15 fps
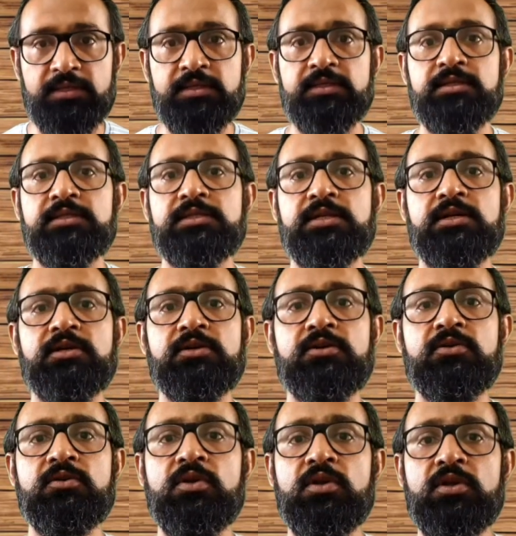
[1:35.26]
So
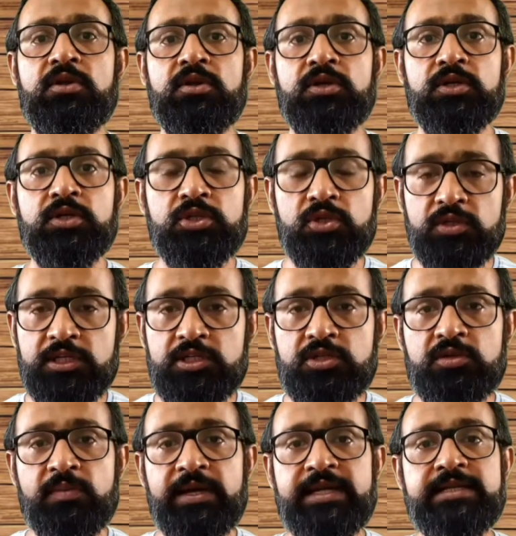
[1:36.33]
you need to
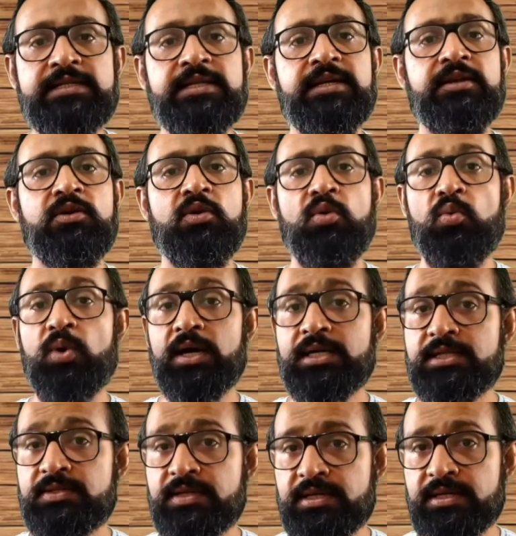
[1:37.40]
maintain one
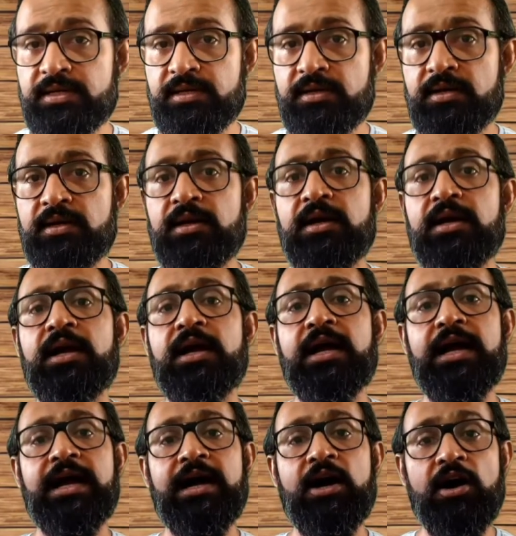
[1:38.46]
trigger
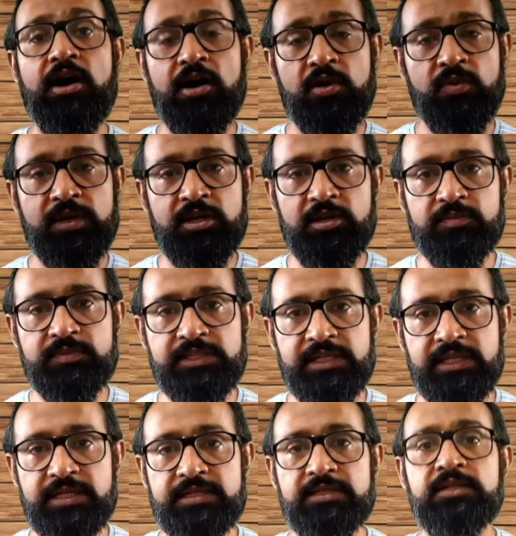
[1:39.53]
on one
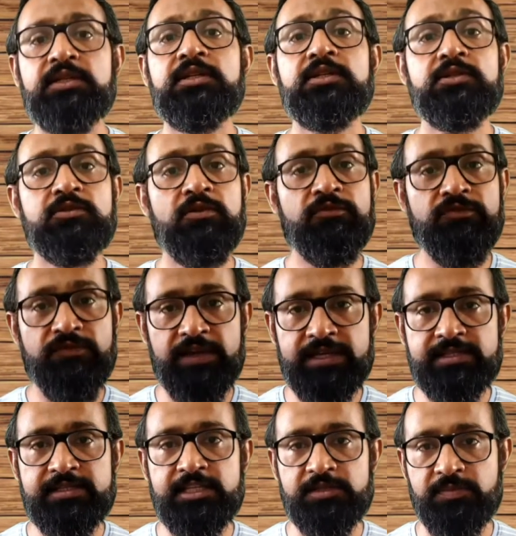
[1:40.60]
object to fix
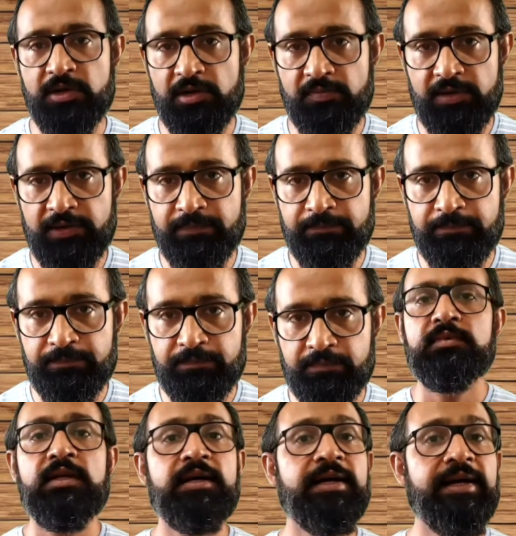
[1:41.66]
this problem.
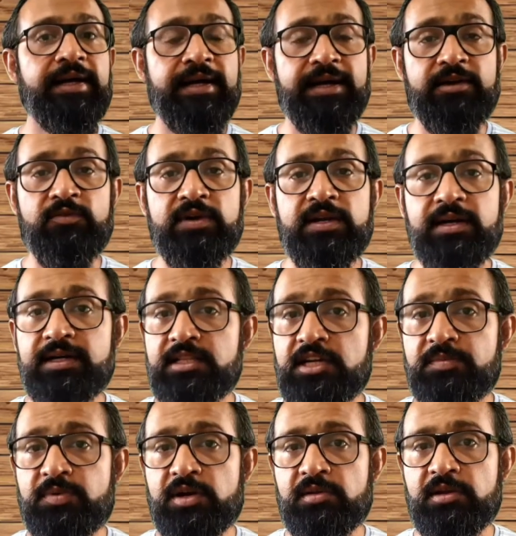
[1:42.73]
And one other
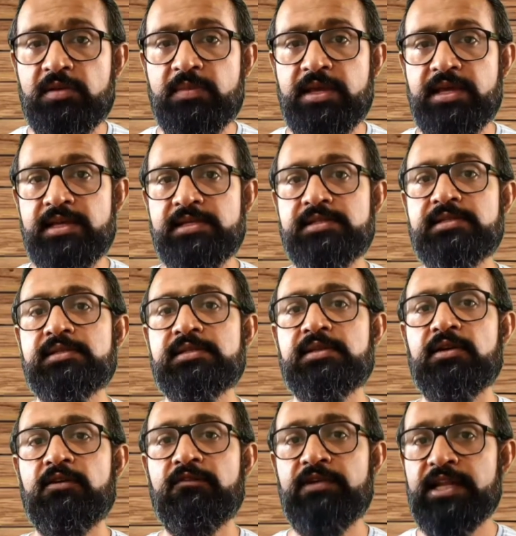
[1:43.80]
problem is
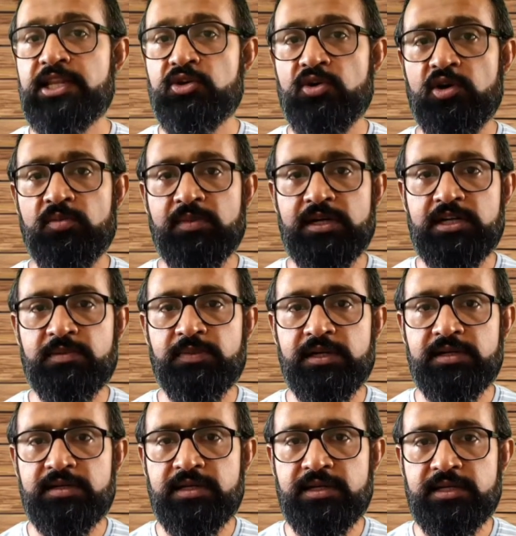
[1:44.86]
when you have multiple
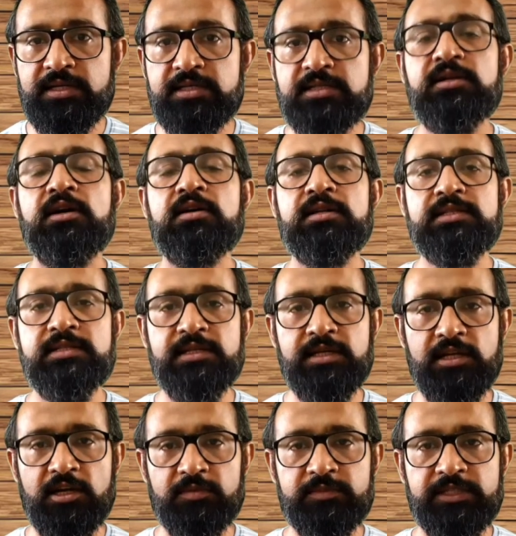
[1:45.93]
triggers on a single
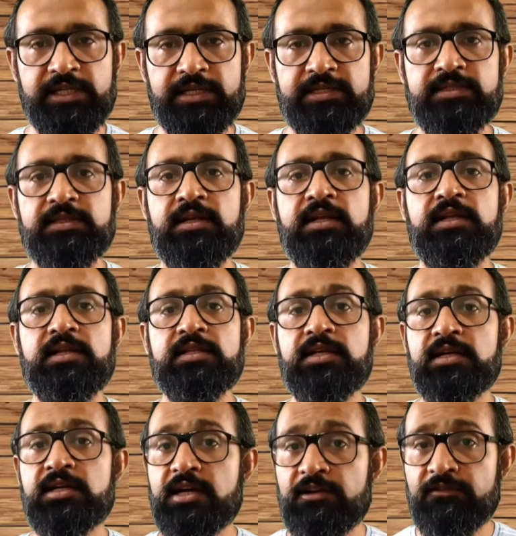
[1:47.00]
object, the
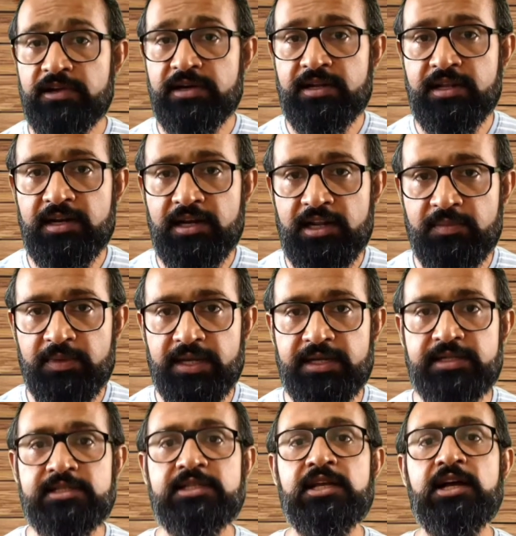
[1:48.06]
governor
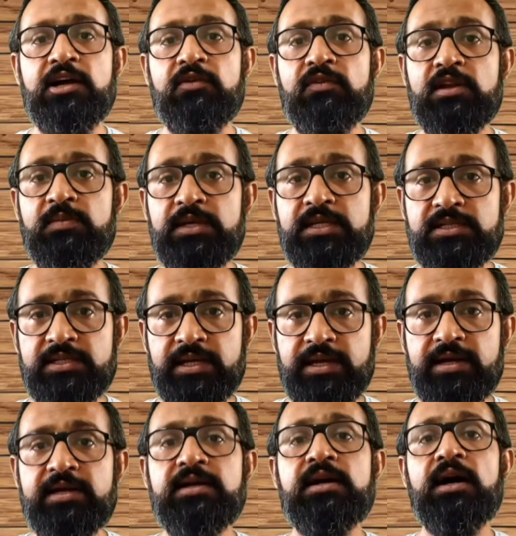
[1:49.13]
limits will be
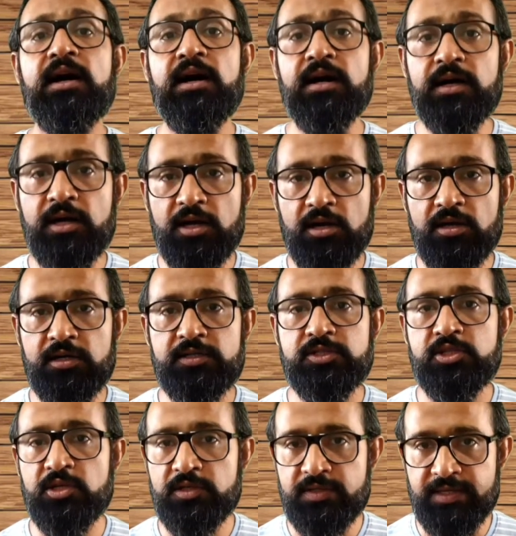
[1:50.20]
shared across your
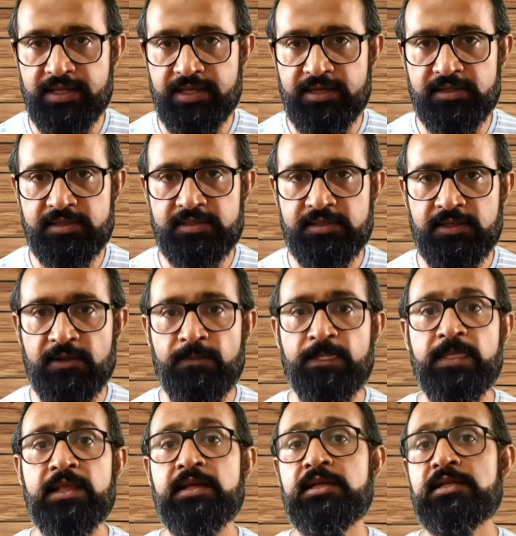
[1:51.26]
triggers.
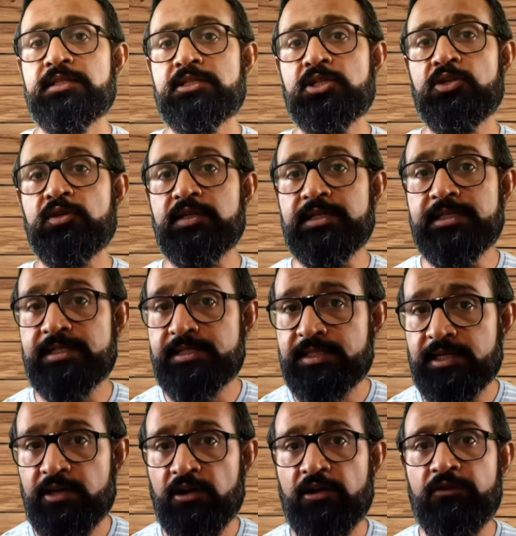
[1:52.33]
So instead
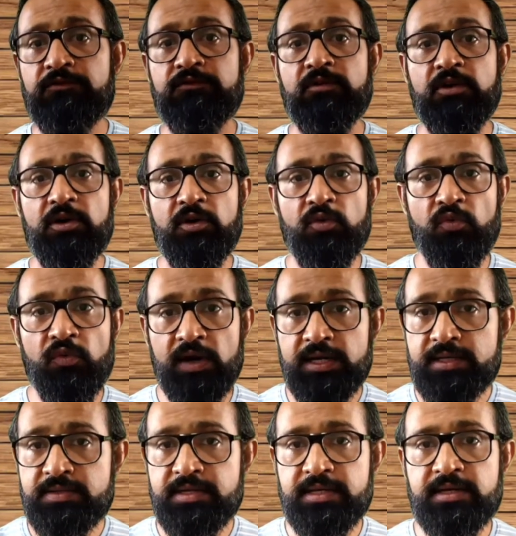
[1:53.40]
of one
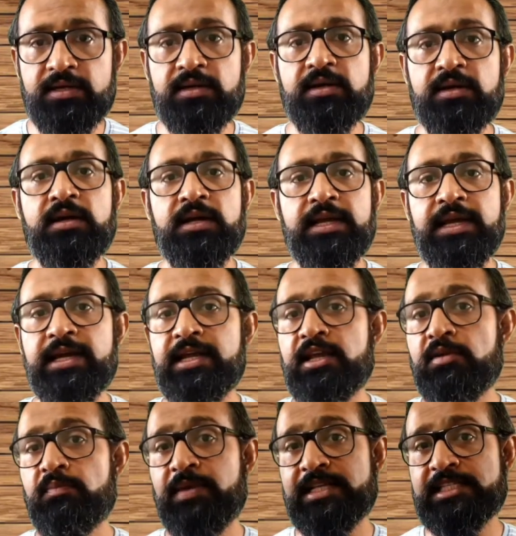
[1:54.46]
trigger getting
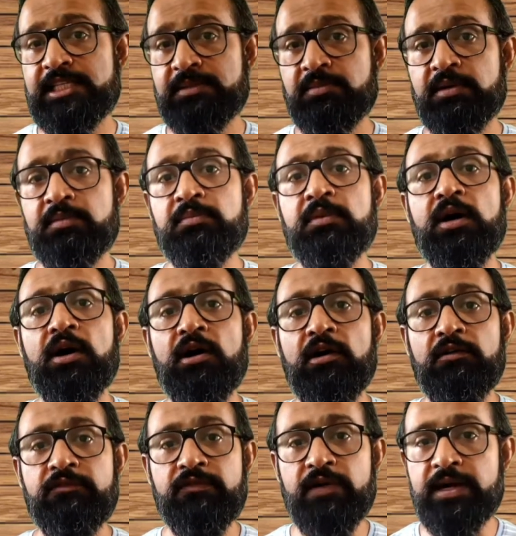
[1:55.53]
maximum of
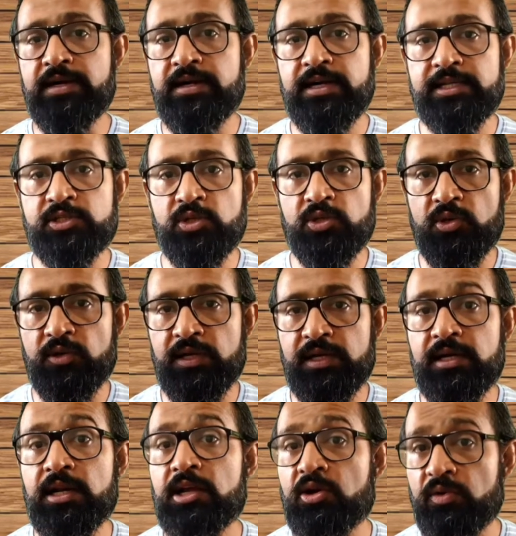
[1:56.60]
100 SOQL
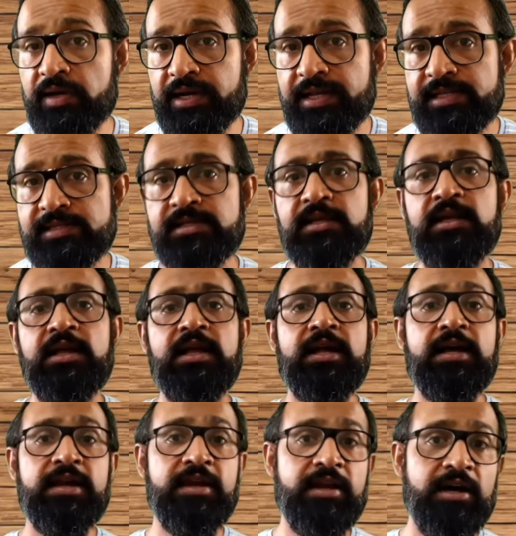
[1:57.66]
queries,
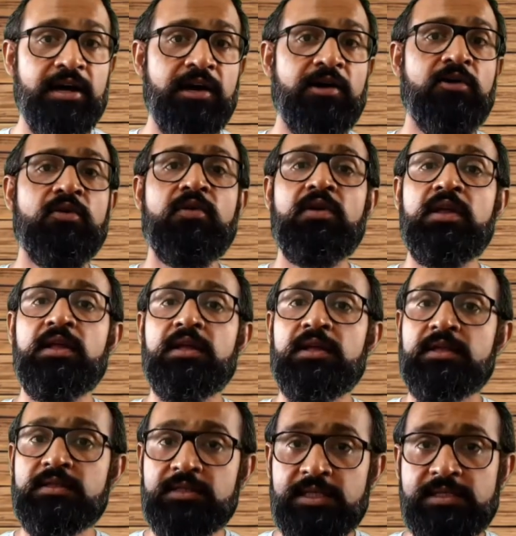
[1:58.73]
now
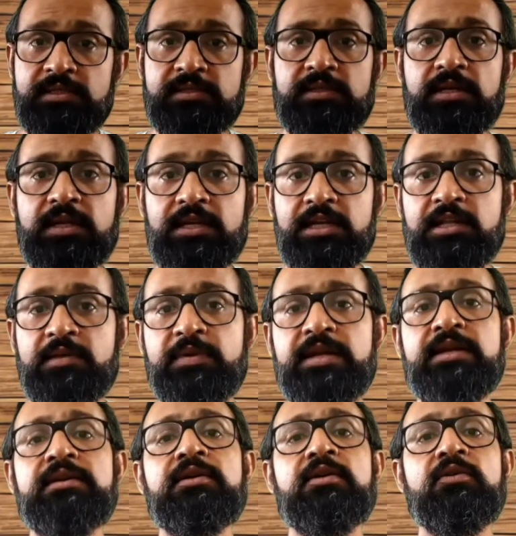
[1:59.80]
this limit
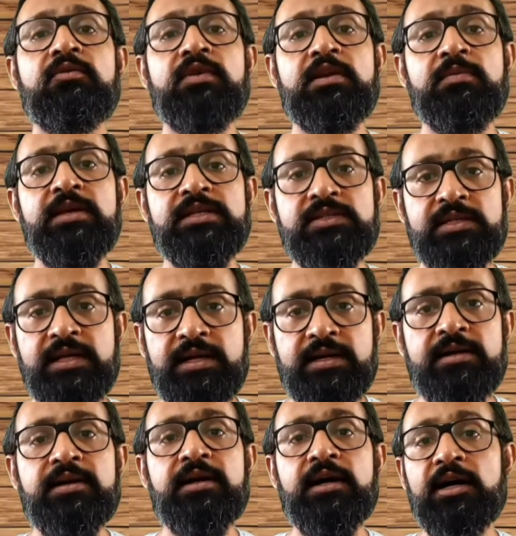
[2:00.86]
will be shared
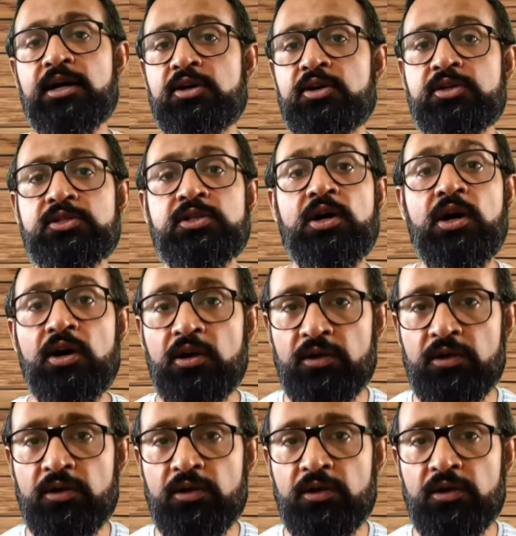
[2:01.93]
across all of